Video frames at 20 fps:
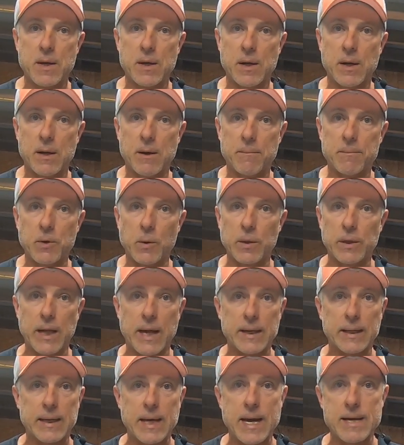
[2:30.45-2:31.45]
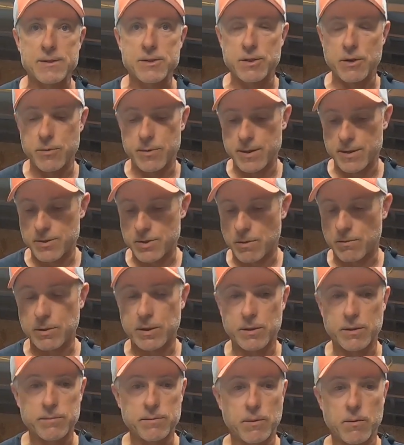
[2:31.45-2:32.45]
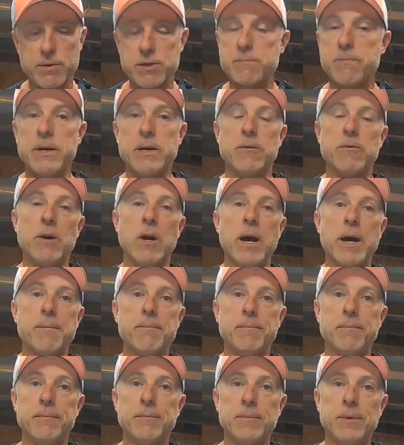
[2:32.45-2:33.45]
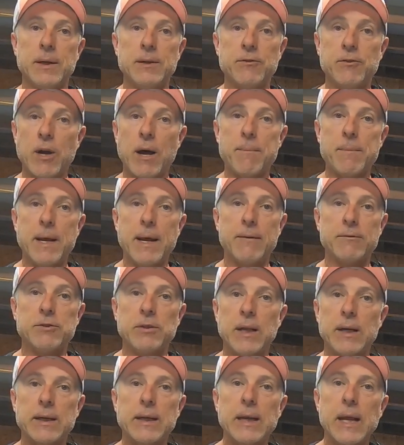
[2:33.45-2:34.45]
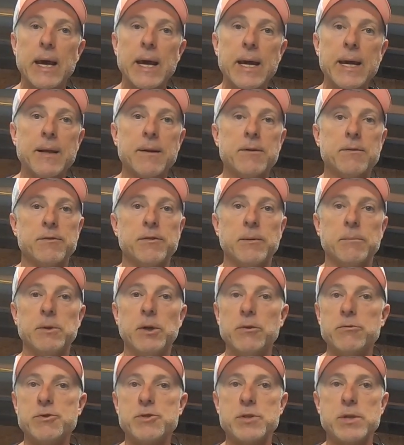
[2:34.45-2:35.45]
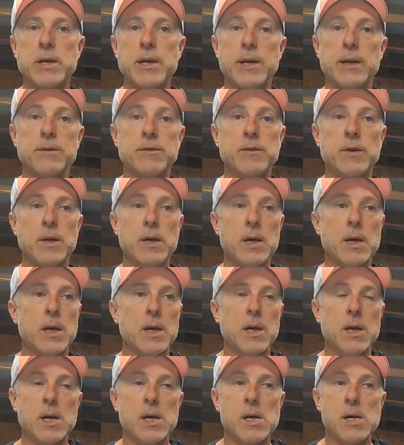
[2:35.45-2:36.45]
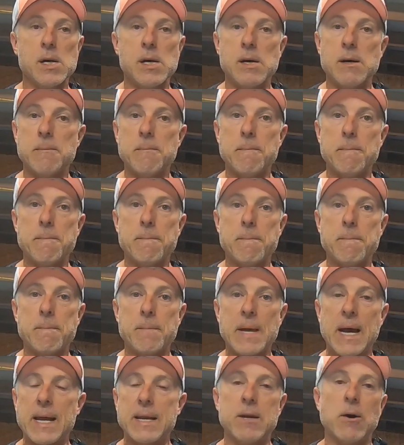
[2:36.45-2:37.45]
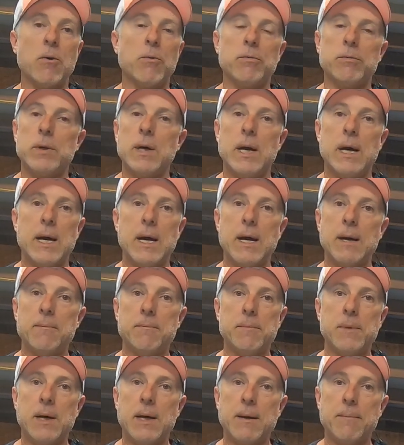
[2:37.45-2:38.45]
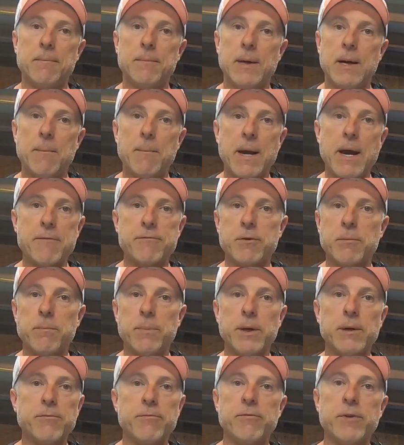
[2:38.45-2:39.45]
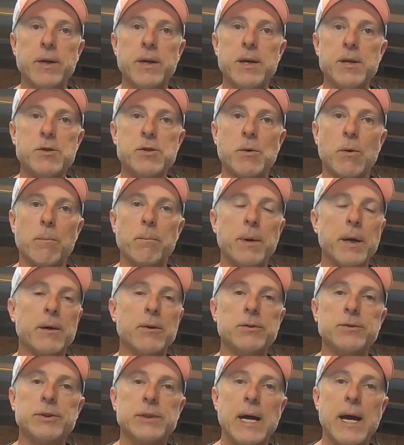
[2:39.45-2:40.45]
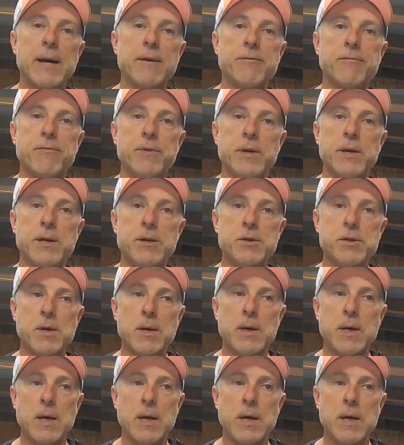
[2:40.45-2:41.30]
Know a lot of guys throw this on a spinning rod and drop down to like an 8. Some go 6. I don't. I'm after big fish or bigger size fish.